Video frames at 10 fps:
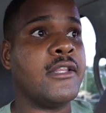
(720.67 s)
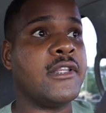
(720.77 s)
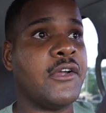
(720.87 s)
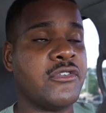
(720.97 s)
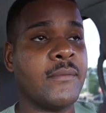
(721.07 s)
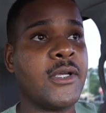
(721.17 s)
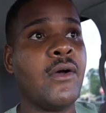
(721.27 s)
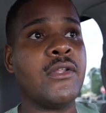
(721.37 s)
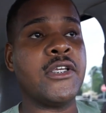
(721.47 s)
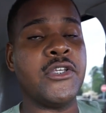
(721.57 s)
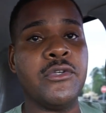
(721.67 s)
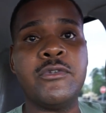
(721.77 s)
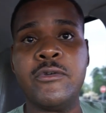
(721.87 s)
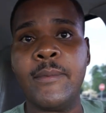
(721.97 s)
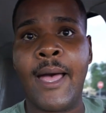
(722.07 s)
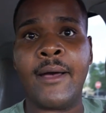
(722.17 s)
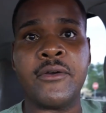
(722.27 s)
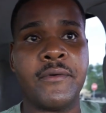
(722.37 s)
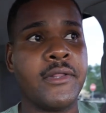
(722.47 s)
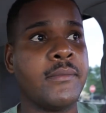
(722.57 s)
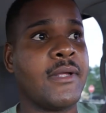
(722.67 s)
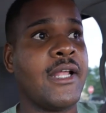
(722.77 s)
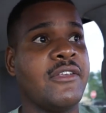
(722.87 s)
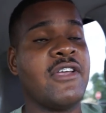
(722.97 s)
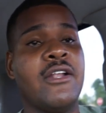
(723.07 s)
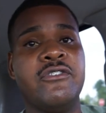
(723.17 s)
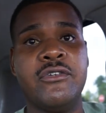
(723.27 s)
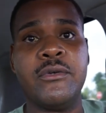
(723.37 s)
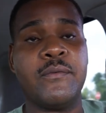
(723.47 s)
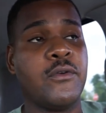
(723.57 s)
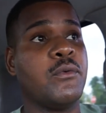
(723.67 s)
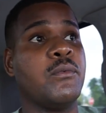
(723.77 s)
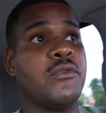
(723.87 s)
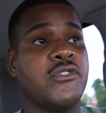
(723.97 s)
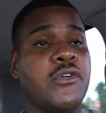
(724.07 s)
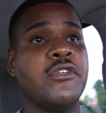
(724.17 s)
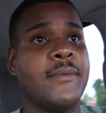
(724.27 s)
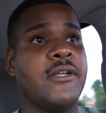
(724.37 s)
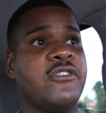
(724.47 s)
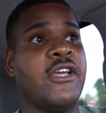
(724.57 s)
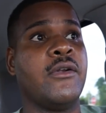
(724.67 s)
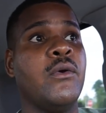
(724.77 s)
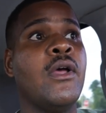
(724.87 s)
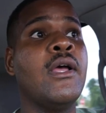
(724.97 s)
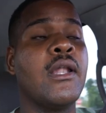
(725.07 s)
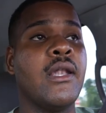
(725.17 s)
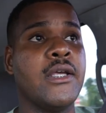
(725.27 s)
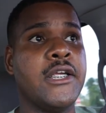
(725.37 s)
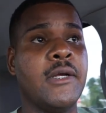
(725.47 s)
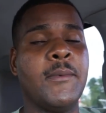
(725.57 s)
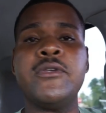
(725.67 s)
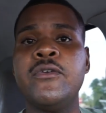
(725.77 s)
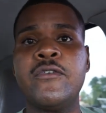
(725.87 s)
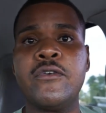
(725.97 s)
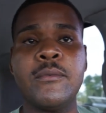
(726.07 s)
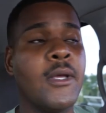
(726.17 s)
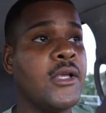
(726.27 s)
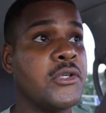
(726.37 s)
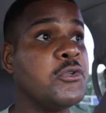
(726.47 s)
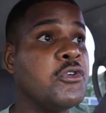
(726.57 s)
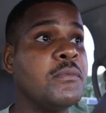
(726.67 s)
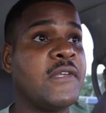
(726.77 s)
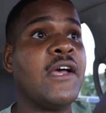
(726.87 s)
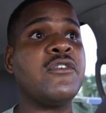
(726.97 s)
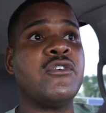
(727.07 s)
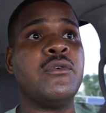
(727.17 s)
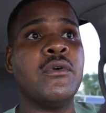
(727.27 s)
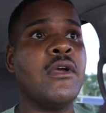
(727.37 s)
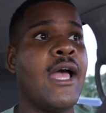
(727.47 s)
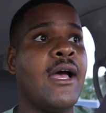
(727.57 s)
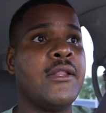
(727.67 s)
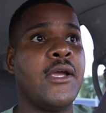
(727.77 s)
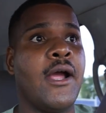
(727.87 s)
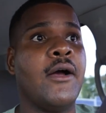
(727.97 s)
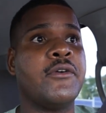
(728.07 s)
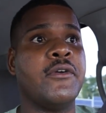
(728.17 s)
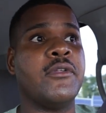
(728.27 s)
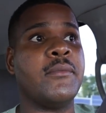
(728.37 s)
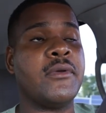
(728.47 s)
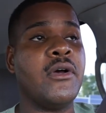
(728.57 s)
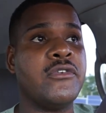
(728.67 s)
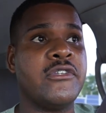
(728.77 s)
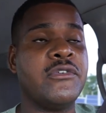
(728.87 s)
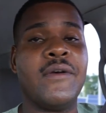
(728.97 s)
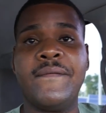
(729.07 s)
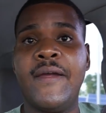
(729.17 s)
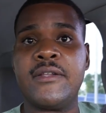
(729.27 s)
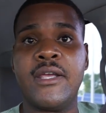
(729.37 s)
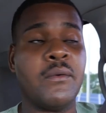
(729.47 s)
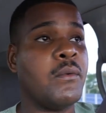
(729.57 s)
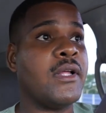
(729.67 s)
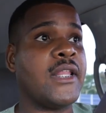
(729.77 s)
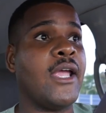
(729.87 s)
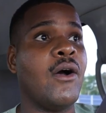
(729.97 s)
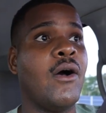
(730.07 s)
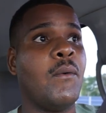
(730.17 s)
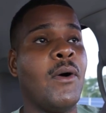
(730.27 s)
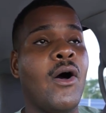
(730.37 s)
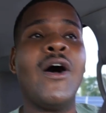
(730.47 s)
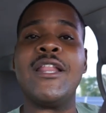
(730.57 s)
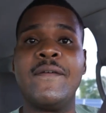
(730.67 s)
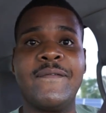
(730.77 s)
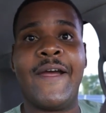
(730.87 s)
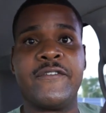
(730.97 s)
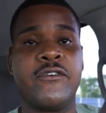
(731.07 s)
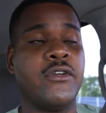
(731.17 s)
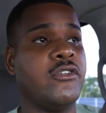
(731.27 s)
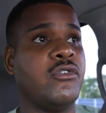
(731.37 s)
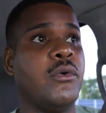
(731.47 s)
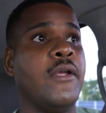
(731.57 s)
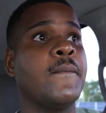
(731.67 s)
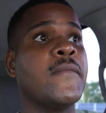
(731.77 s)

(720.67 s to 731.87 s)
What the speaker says: There's something called the YouTube algorithm, and I challenge you, if you're serious about a channel, look it up on YouTube. YouTube tells you how their algorithm goes into effect and what all they factor into it.